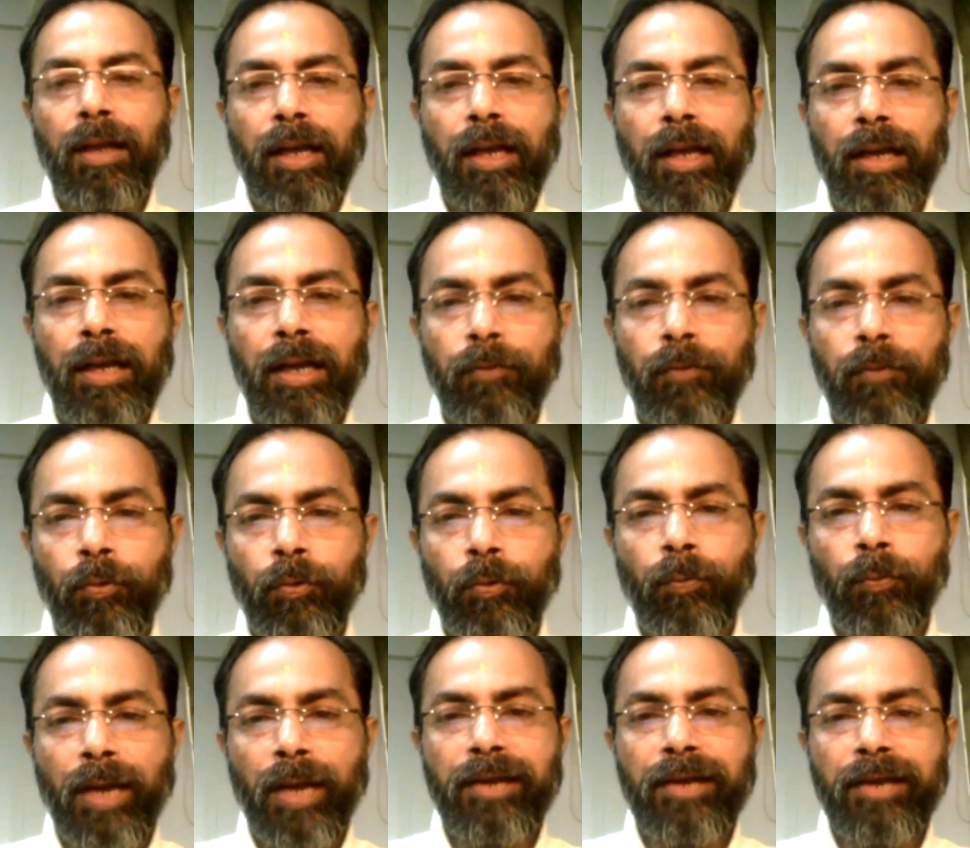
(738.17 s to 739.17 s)
and if you
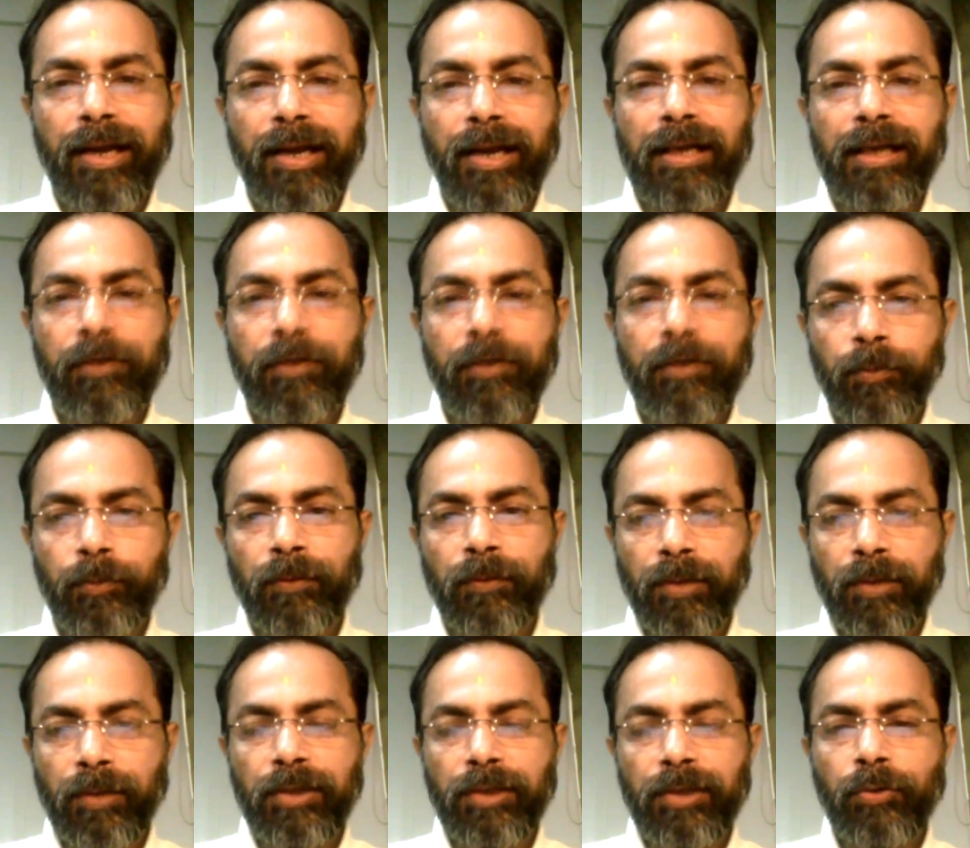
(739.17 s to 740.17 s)
buy directly from the
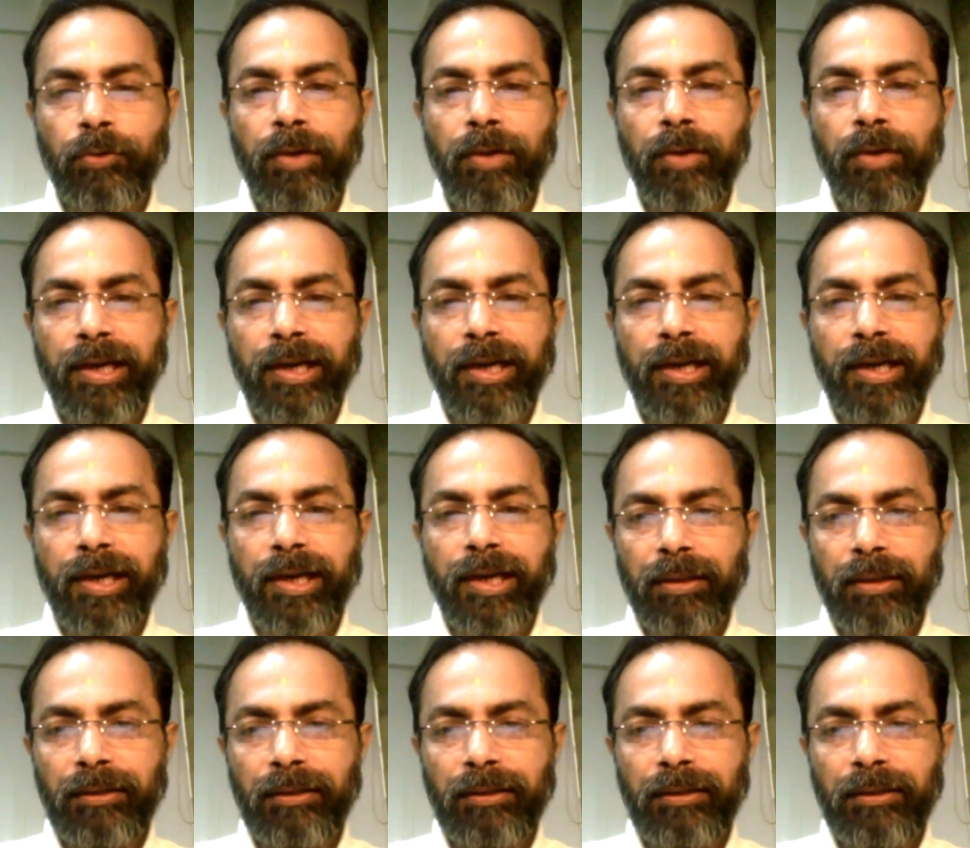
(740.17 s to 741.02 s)
fund, it's called direct plan.